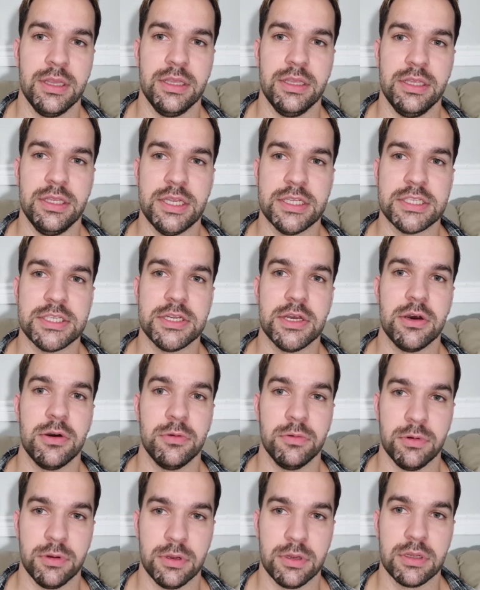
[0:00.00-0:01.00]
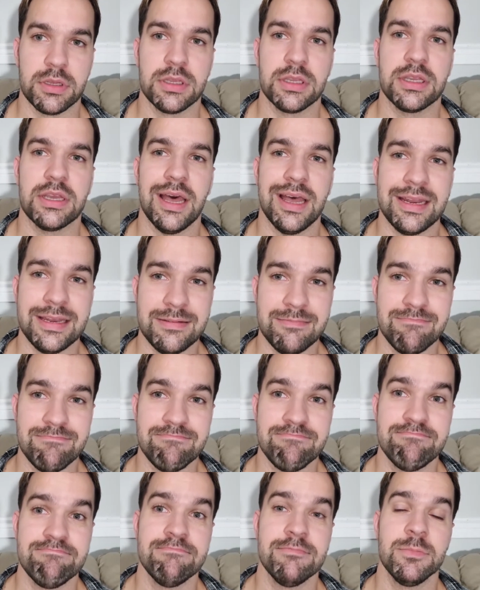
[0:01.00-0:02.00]
you need to know Cut,
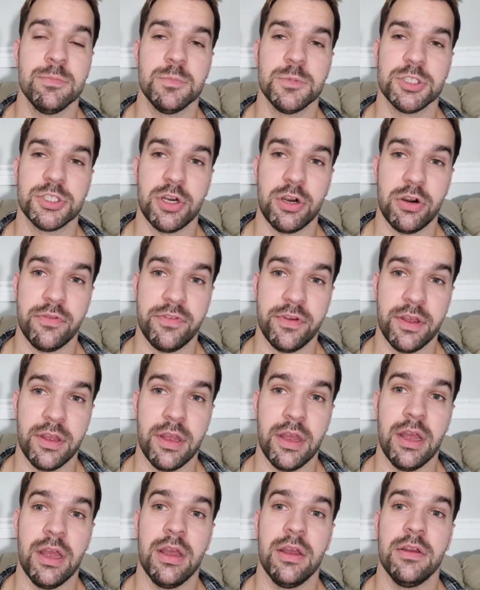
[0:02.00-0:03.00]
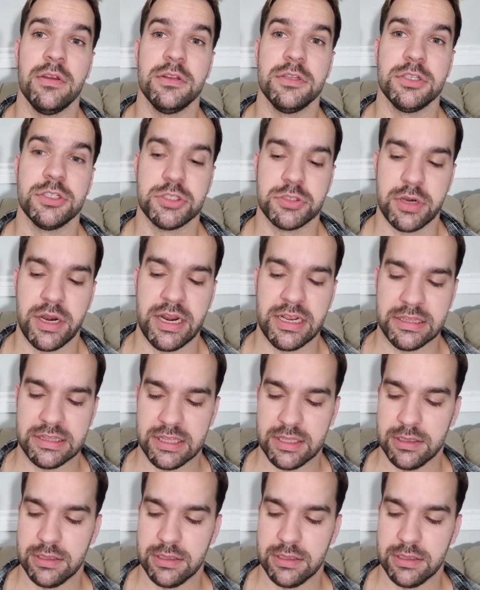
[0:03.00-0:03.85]
Surf, Strength,